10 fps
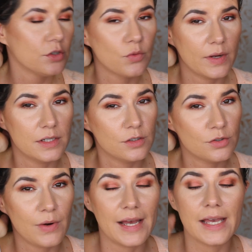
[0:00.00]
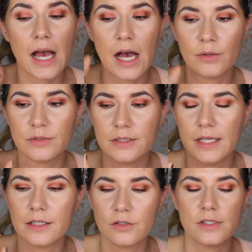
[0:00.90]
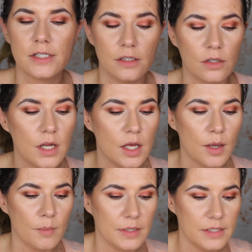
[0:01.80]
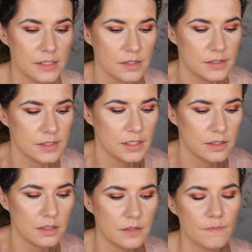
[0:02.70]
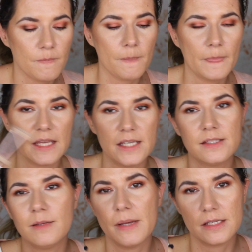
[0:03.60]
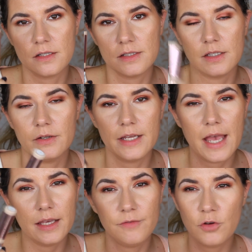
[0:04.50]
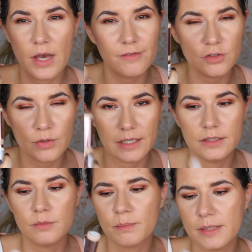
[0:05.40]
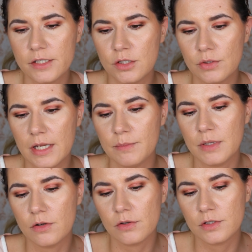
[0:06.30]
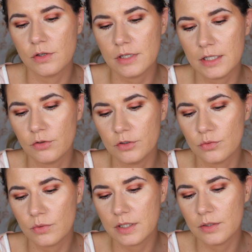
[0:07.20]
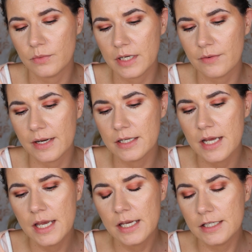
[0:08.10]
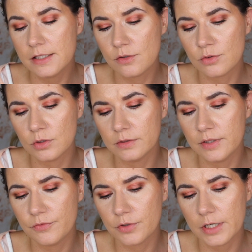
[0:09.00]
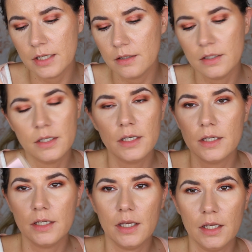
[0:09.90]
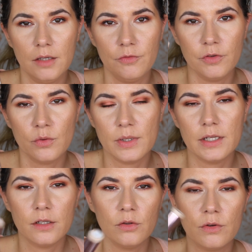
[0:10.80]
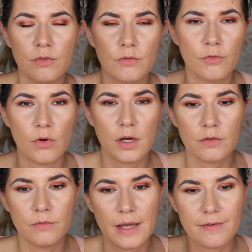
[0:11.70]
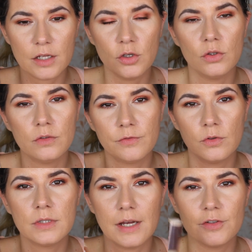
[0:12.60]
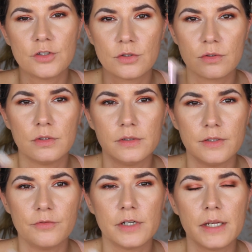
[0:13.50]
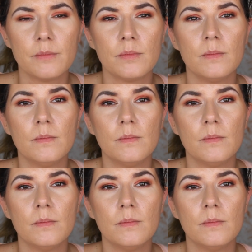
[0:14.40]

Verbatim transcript: try try out that concealer but this concealer is the best concealer if you haven't tried it please do that because you're not going to re regret it's cruelty free if you really look for a very good full coverage cruelty free